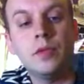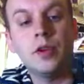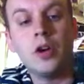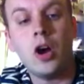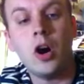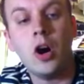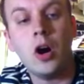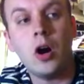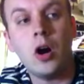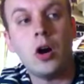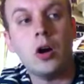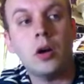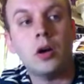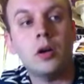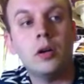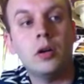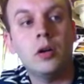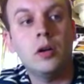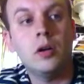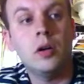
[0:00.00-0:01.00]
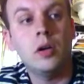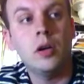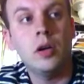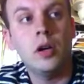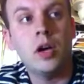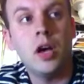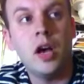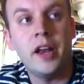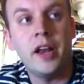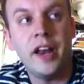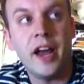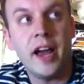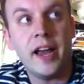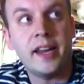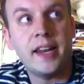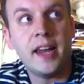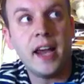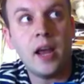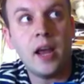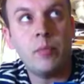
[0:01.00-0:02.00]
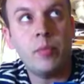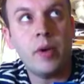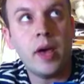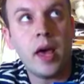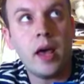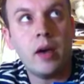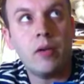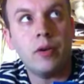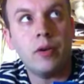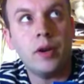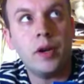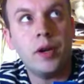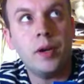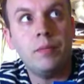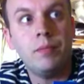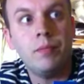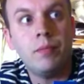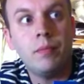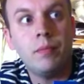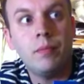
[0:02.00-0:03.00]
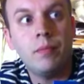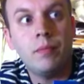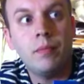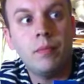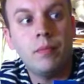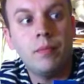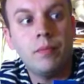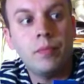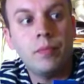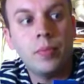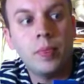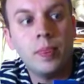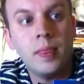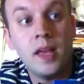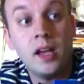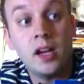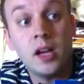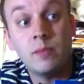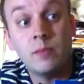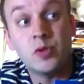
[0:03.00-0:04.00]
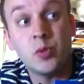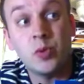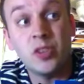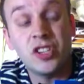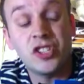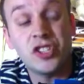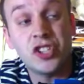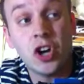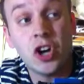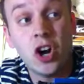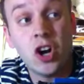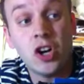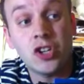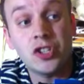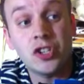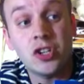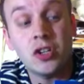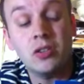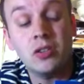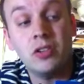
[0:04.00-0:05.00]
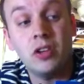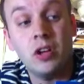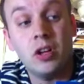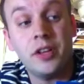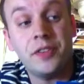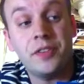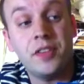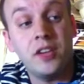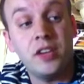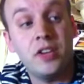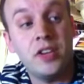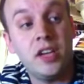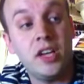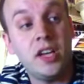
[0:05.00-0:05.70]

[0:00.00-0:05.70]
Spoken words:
car, a NiCad battery, comes with a charger. The only thing you